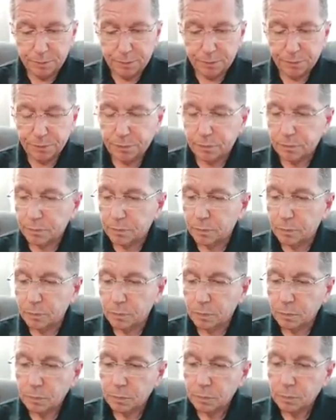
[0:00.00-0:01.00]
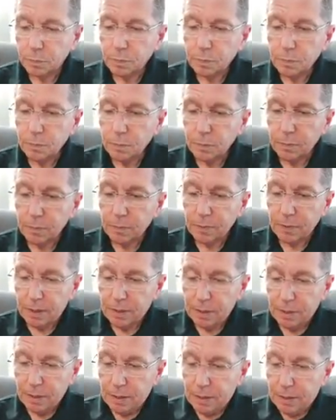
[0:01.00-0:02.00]

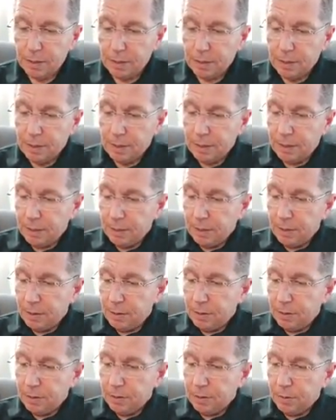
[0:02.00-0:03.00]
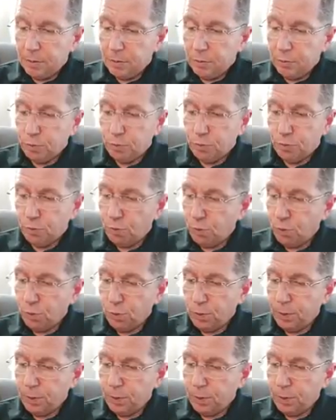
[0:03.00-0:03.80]
[no speech]